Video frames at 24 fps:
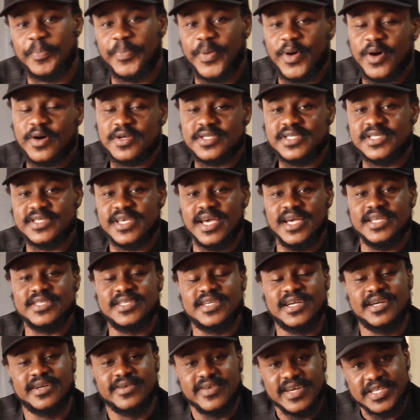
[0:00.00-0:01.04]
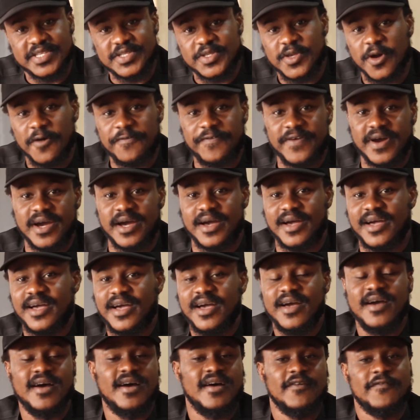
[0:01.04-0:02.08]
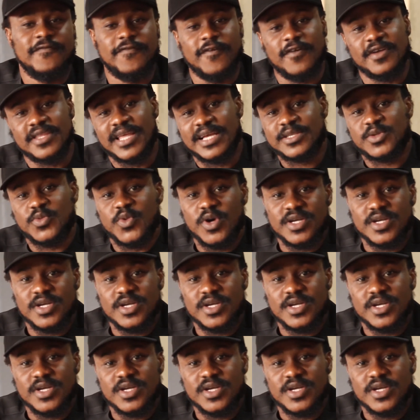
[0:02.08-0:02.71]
Posset Christopher, for that